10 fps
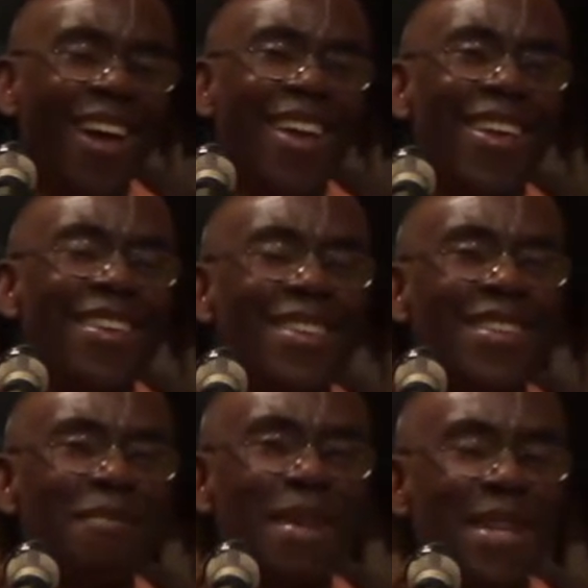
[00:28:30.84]

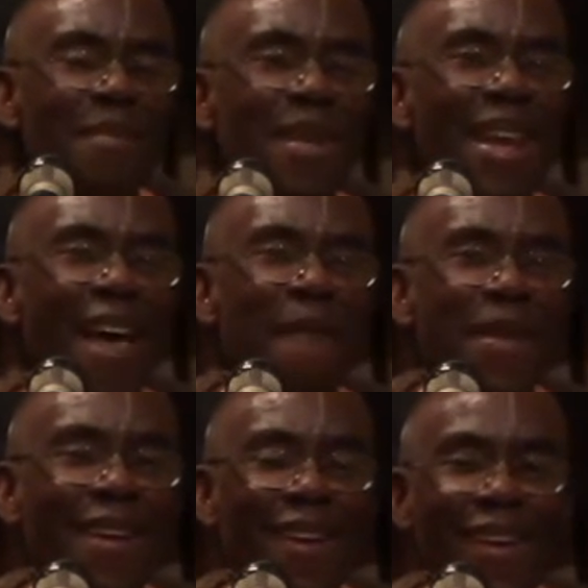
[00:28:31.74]
It's making me laugh
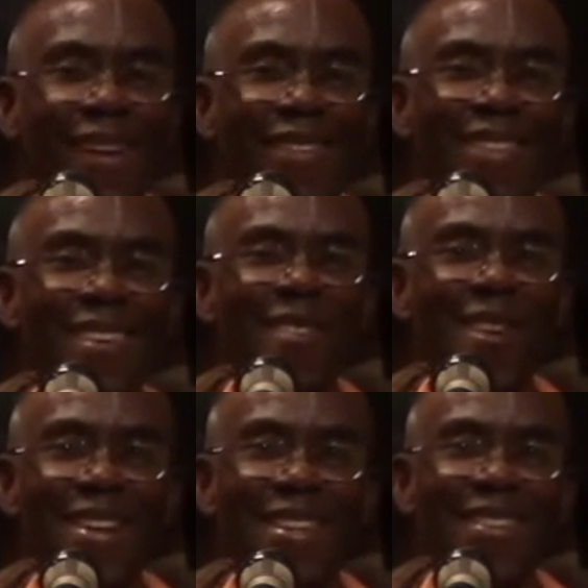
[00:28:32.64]
because what you're